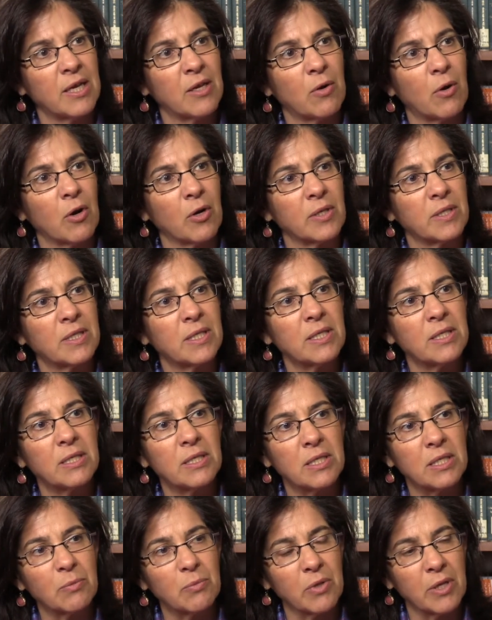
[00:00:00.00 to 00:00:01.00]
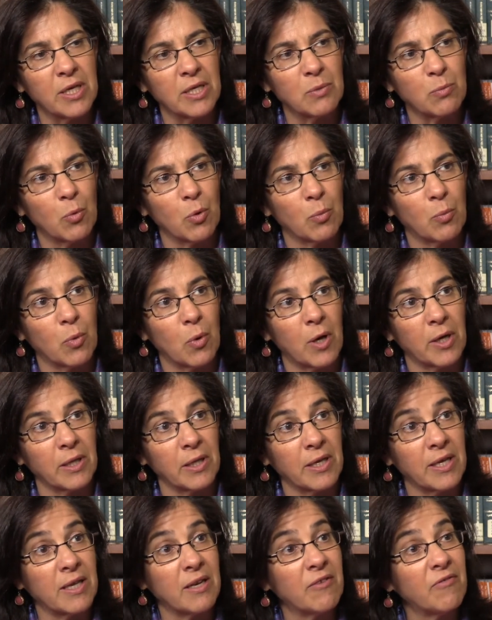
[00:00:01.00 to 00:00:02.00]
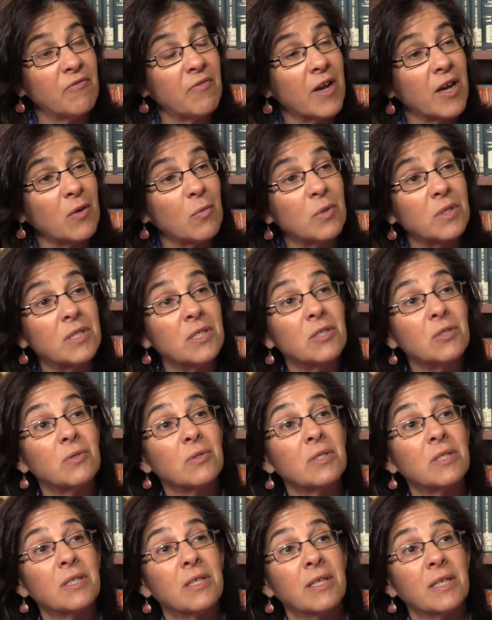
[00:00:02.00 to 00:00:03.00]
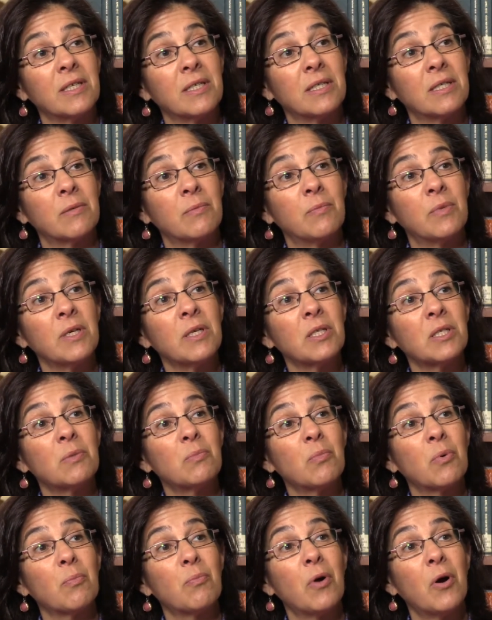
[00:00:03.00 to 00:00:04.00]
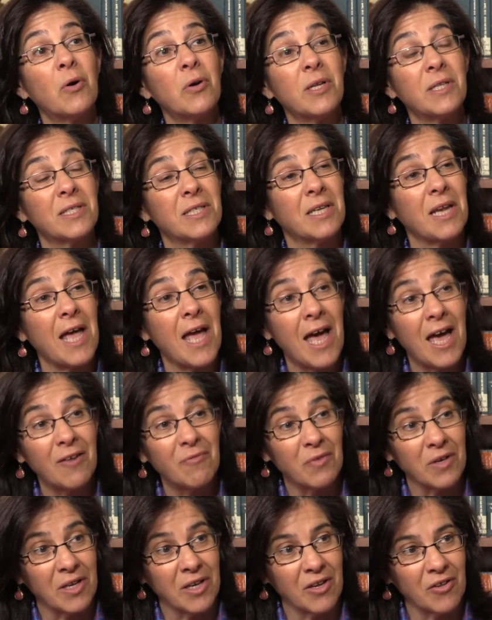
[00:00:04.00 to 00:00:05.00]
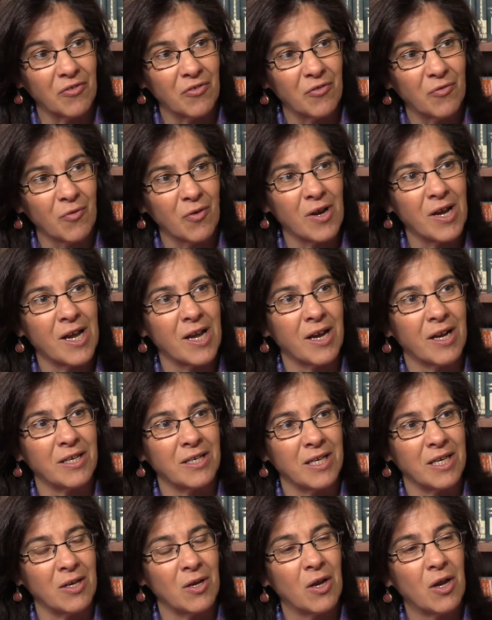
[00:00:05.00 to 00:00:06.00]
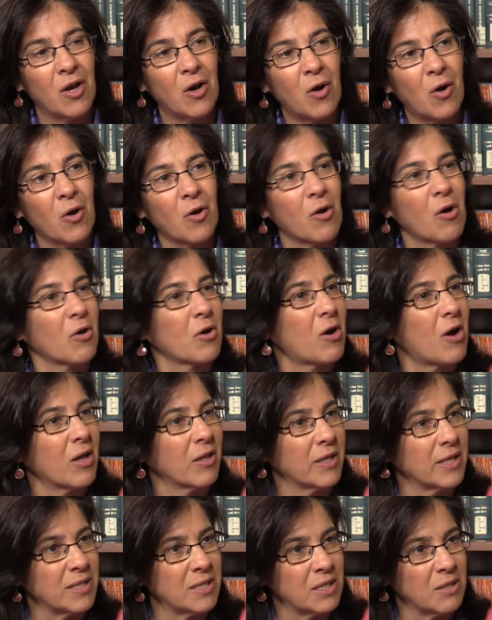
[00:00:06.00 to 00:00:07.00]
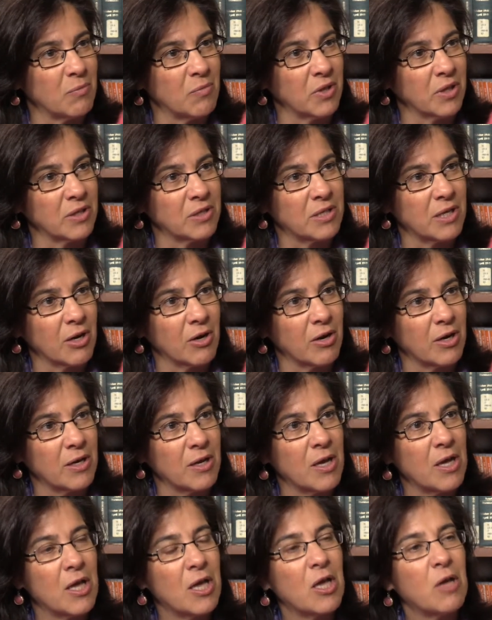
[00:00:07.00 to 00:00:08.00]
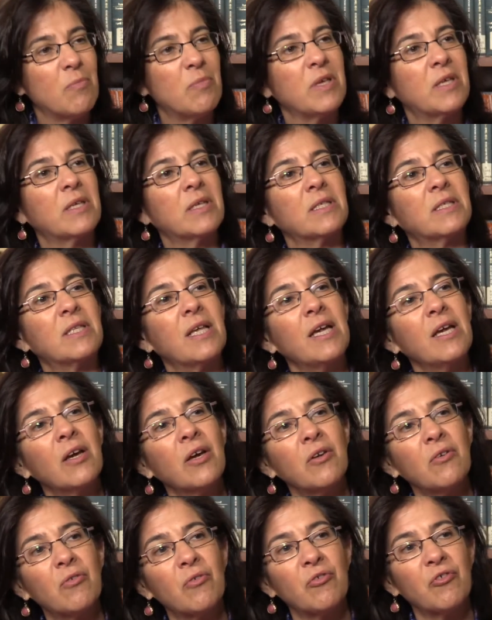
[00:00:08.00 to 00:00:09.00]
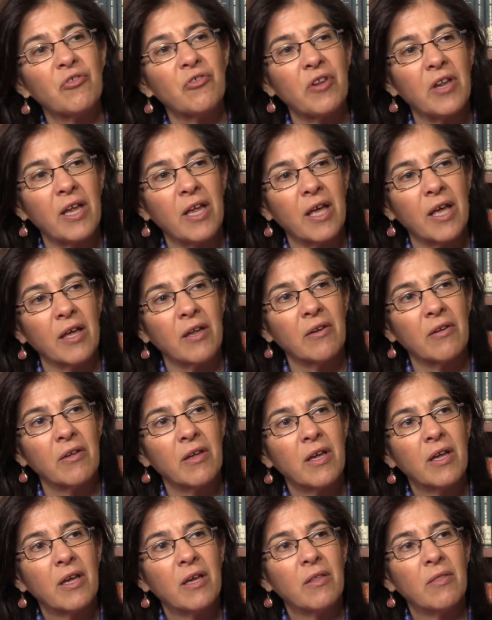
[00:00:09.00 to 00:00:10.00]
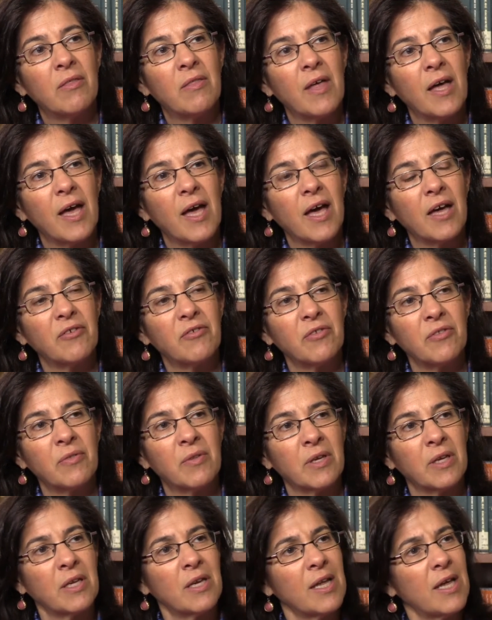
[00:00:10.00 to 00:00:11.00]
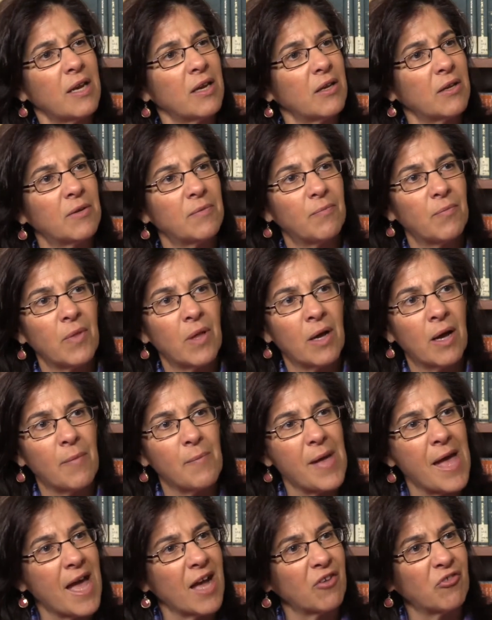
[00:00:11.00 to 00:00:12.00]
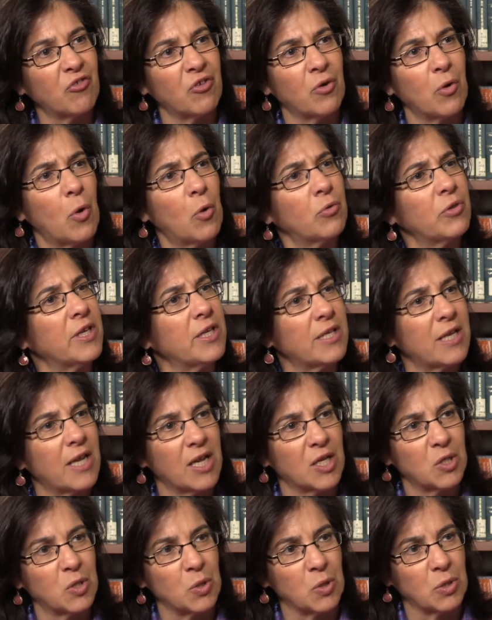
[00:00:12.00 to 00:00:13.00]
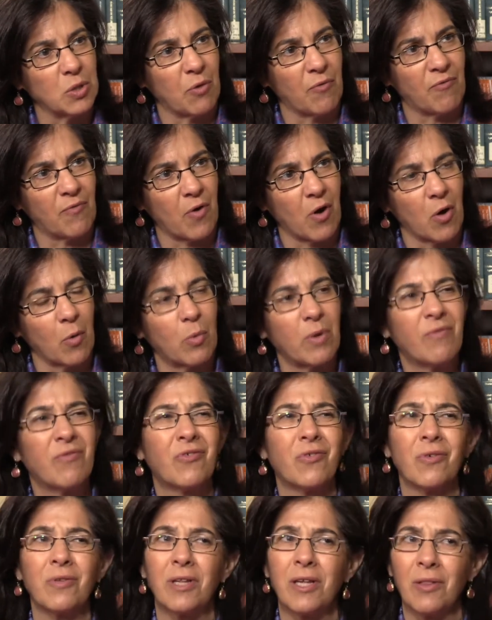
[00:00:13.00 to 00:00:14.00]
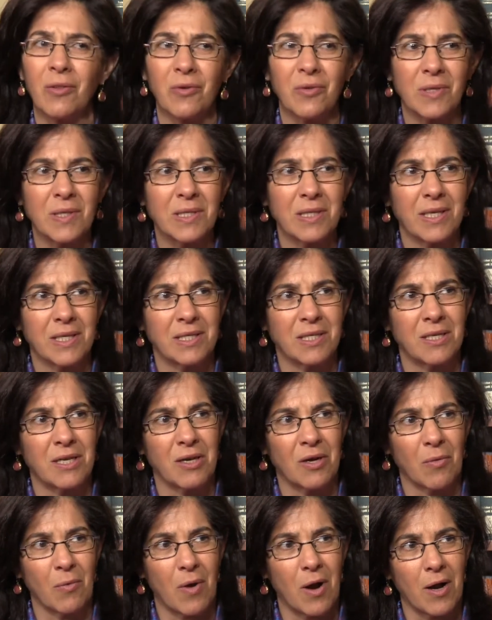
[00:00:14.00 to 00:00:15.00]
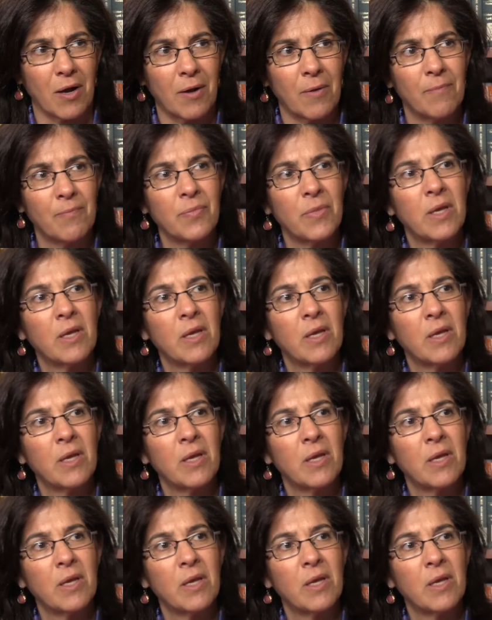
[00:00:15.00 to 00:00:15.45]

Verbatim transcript: and our assistance plays more broadly. And in fact, what's interesting is the biggest proponents and advocates for AID mm-hmm. are our colleagues in the military mm. because they understand that the kinetic um, action only takes you so far. We've certainly learned this lesson in yeah. Iraq.